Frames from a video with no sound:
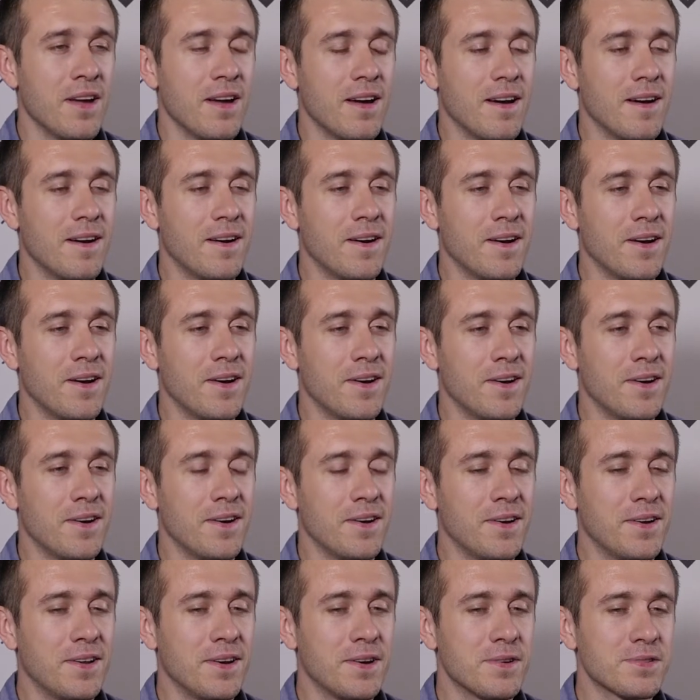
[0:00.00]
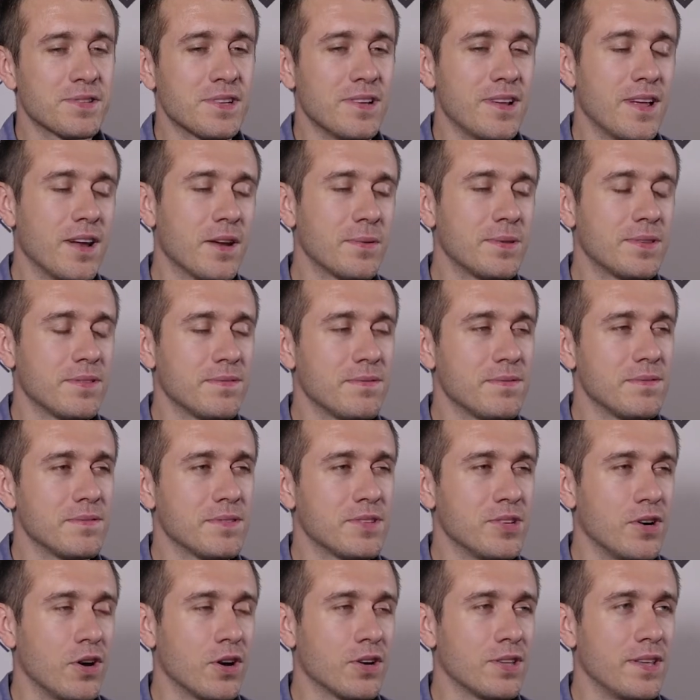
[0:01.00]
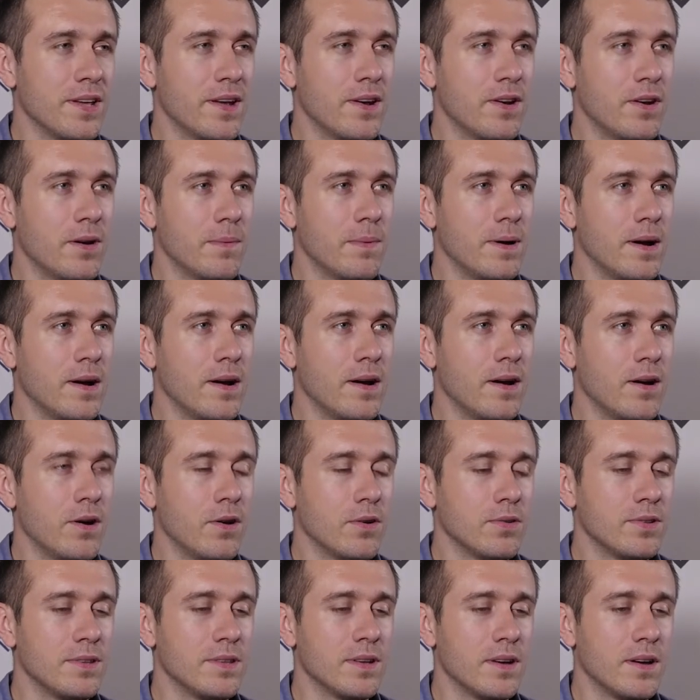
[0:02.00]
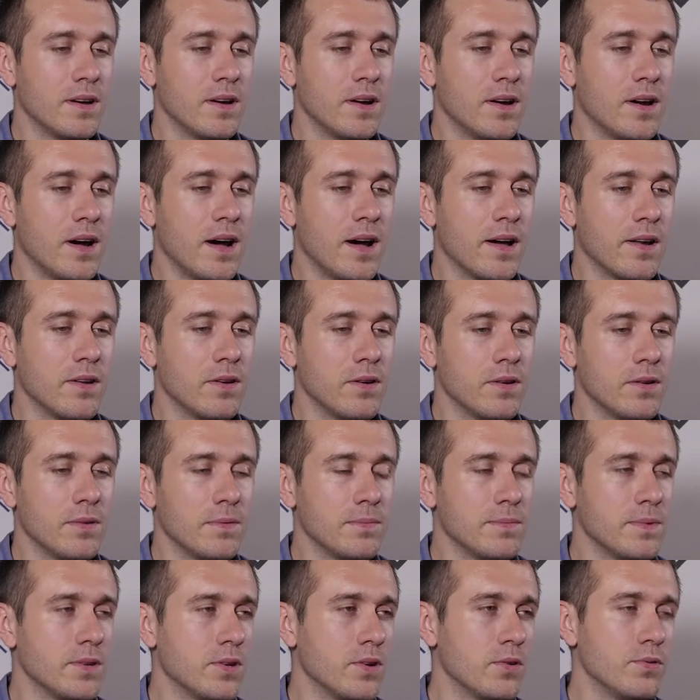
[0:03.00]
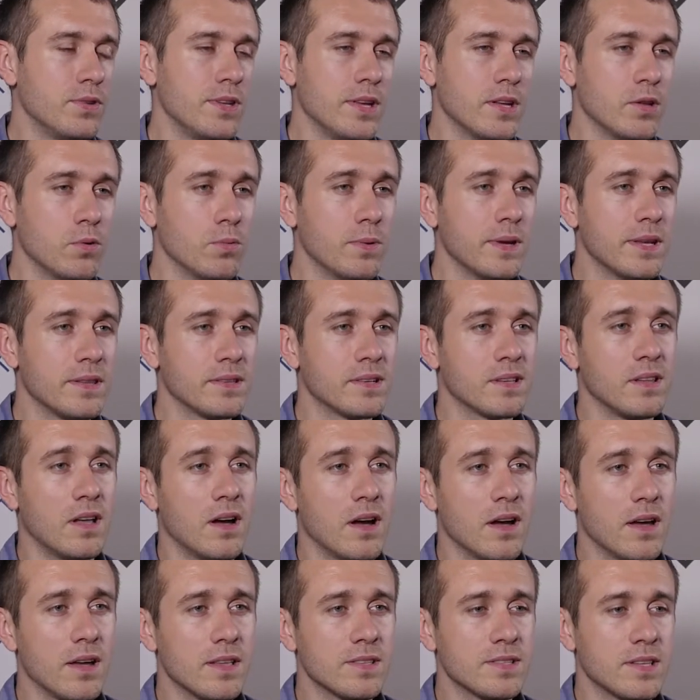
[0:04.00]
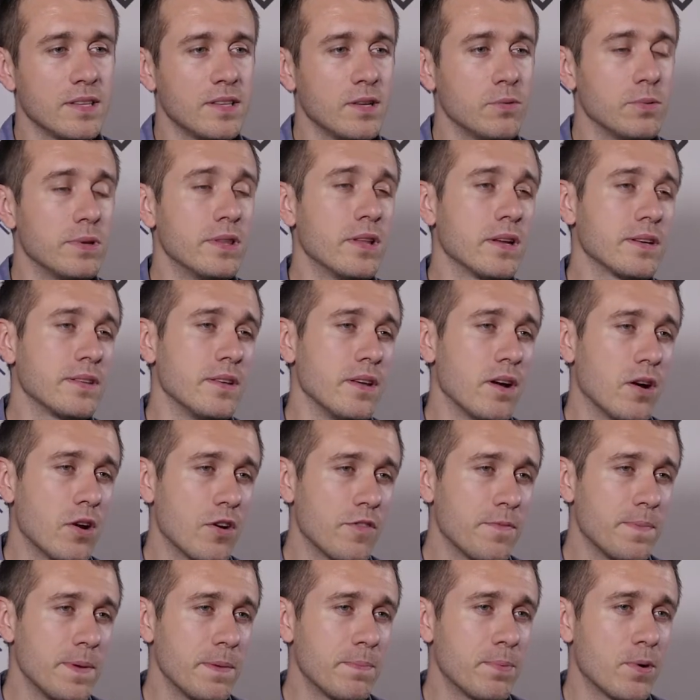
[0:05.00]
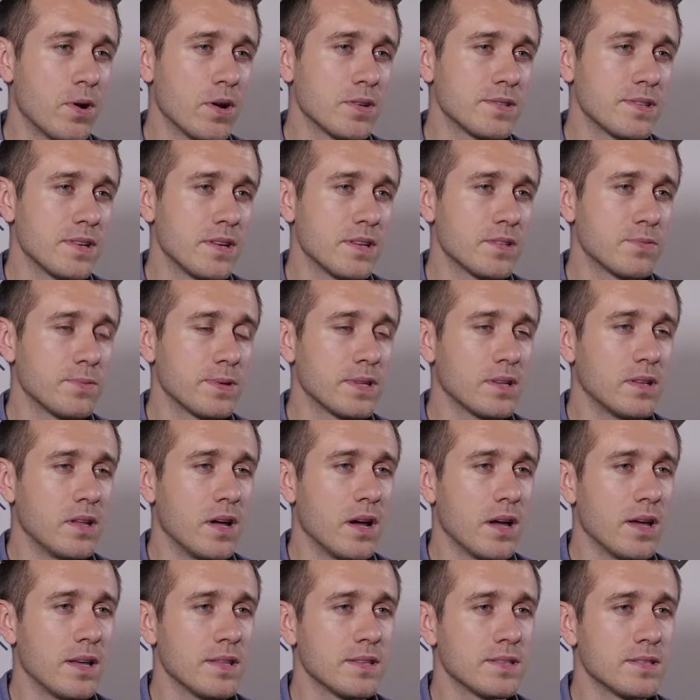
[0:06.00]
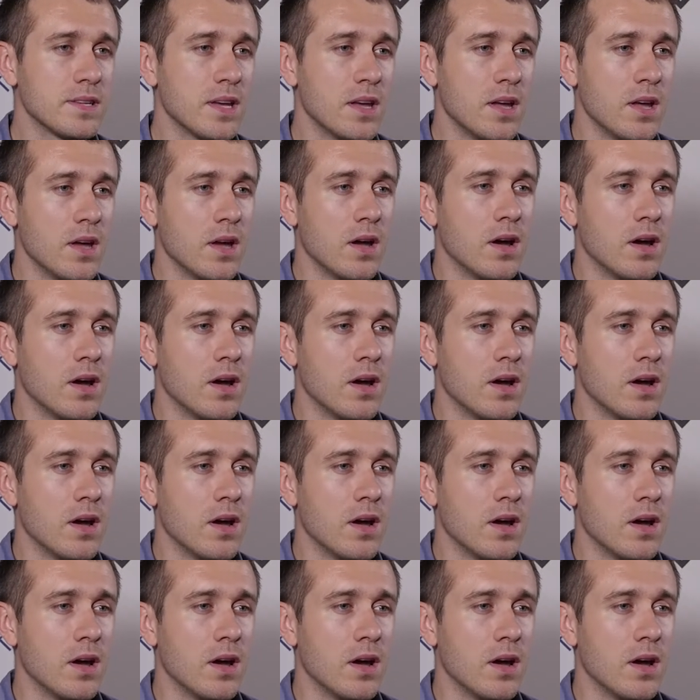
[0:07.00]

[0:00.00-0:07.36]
There was a lot of talk there about how to deal with clients and deal with like the RFP process with clients,